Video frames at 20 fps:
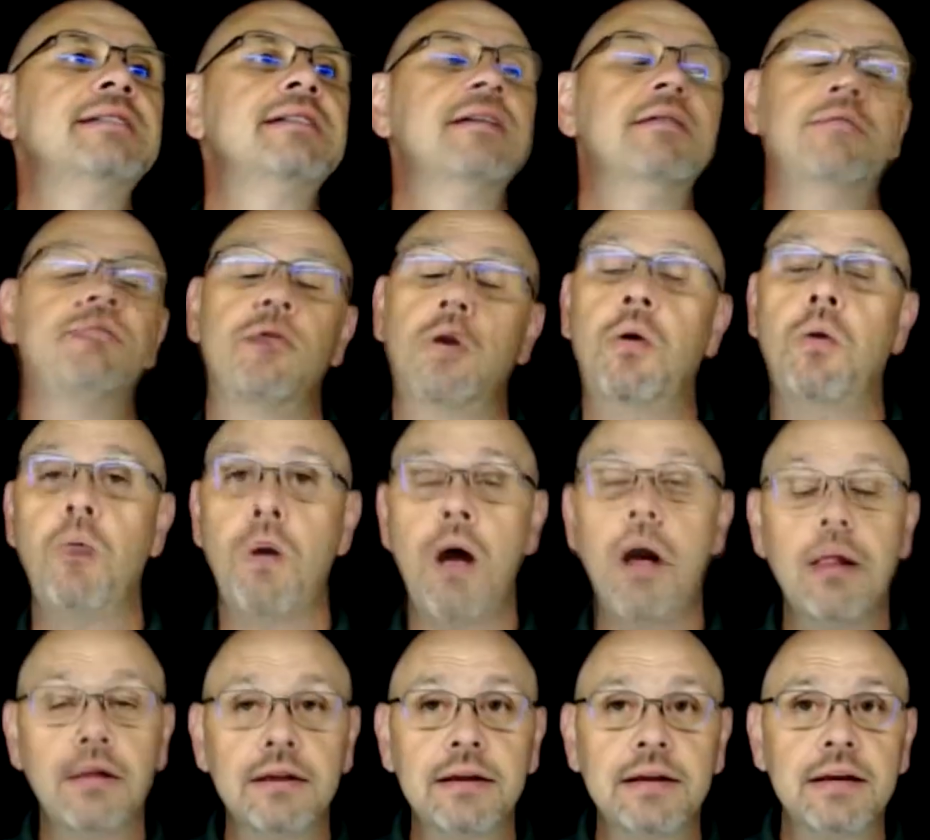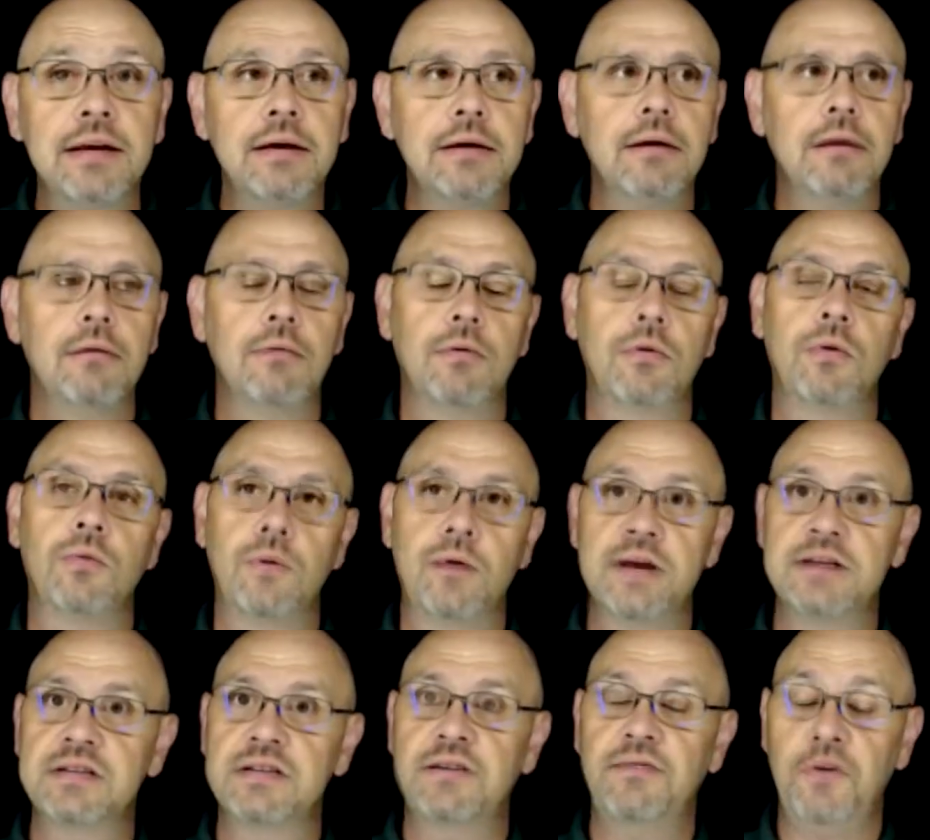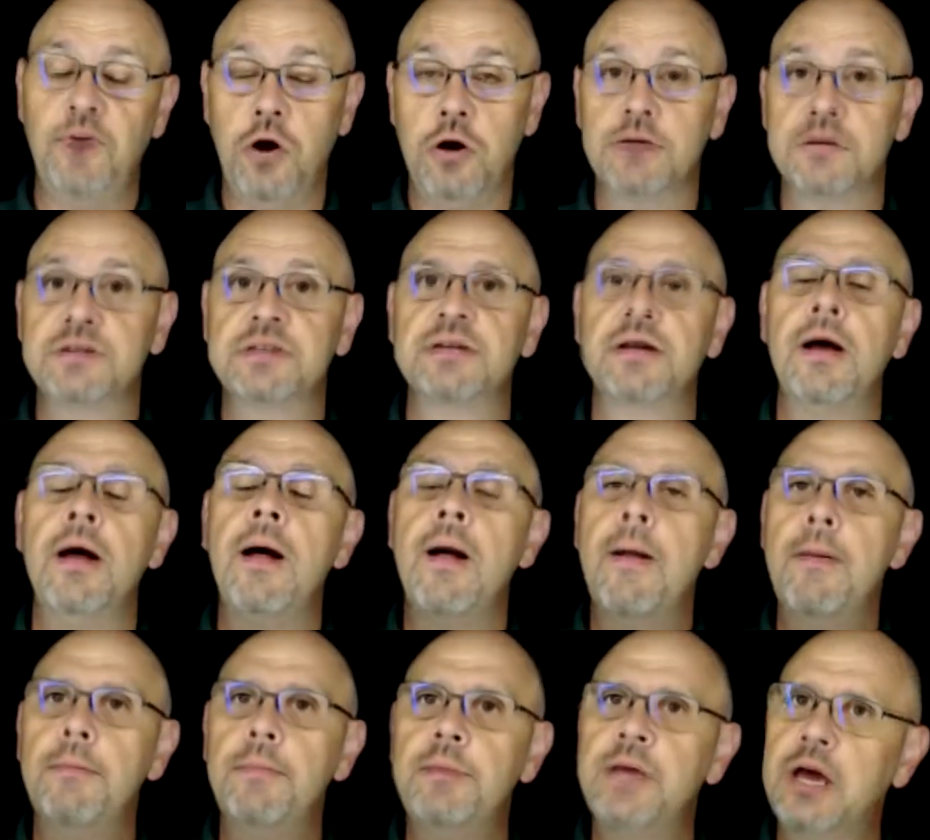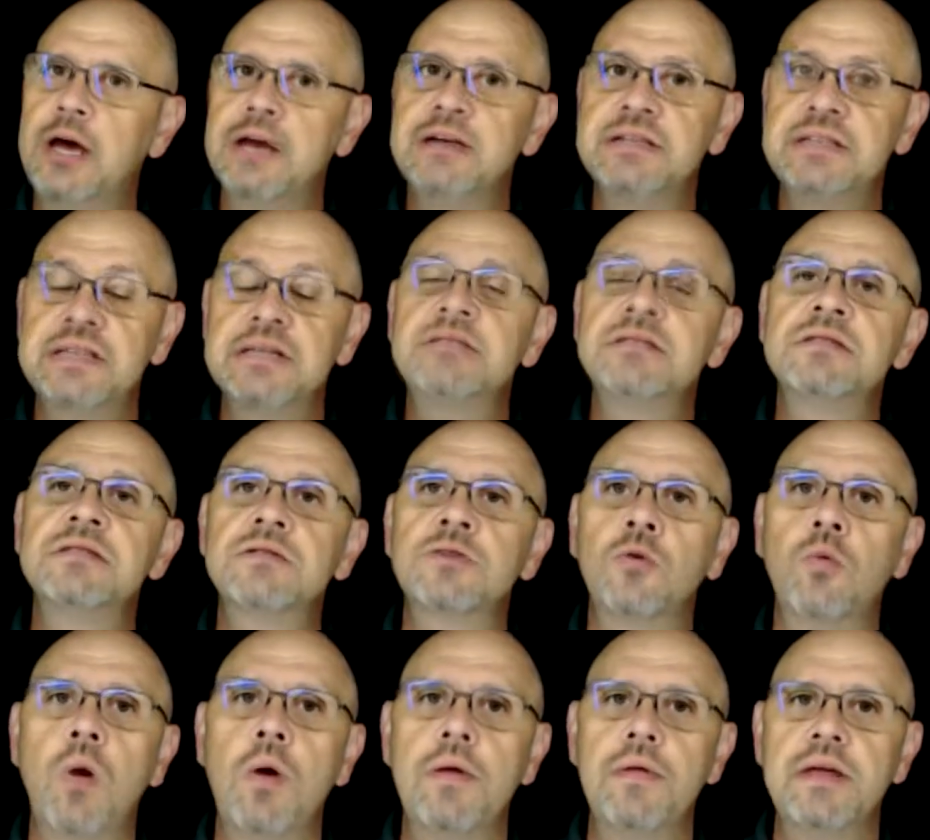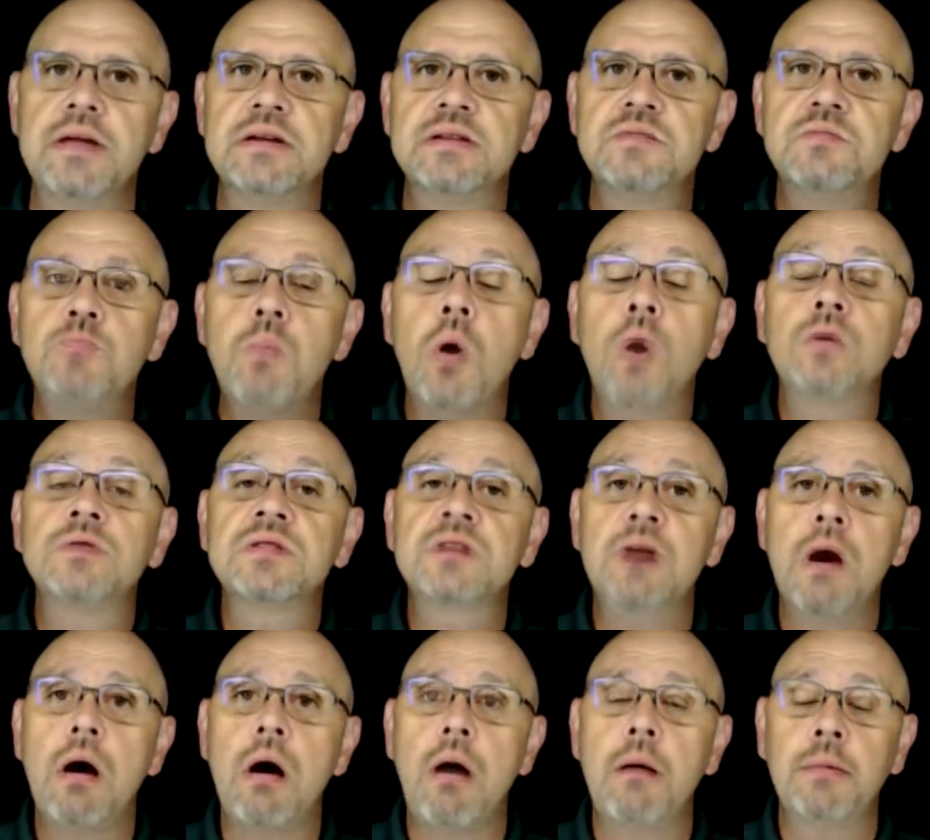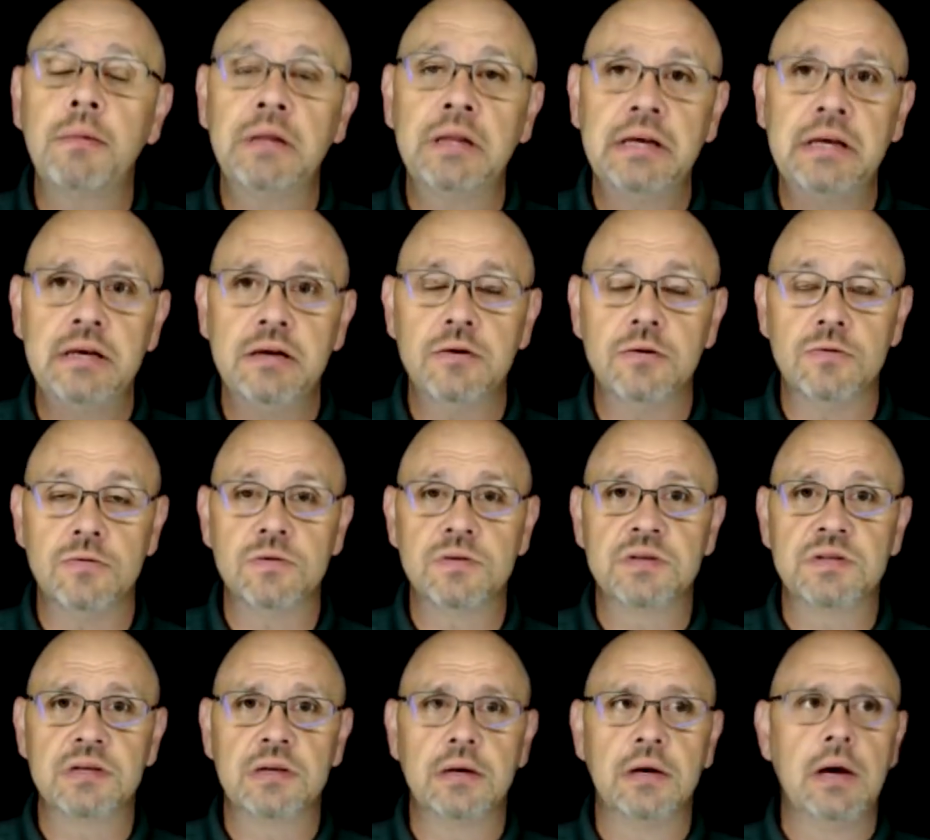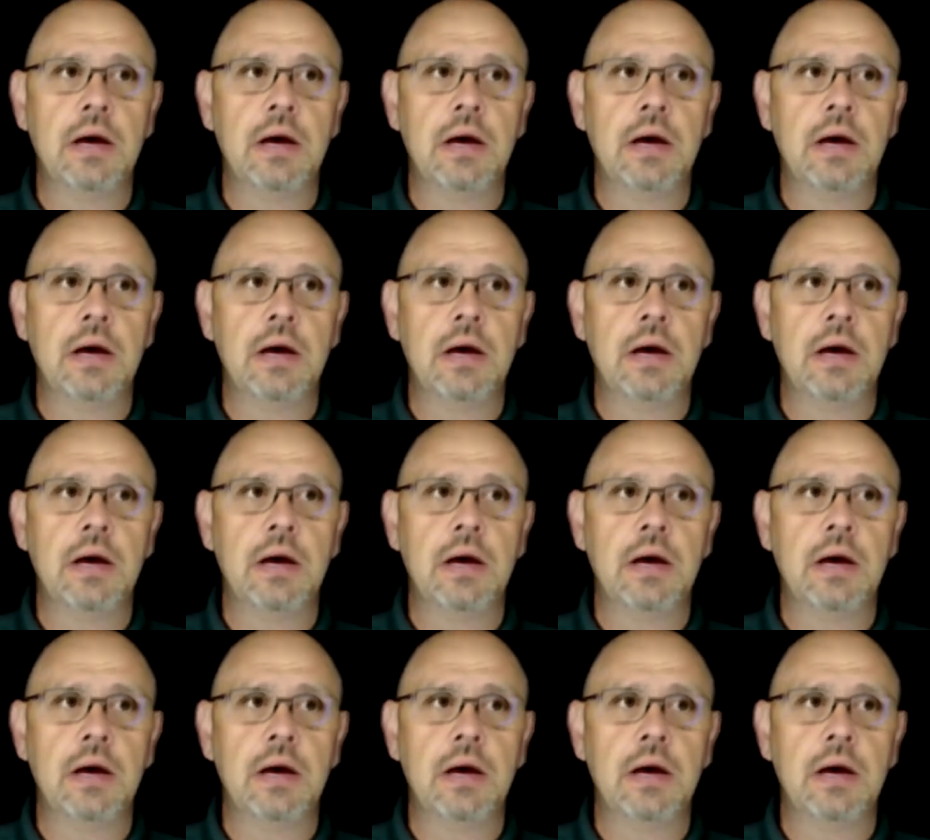or quality risk first, because this is the one that is most commonly used.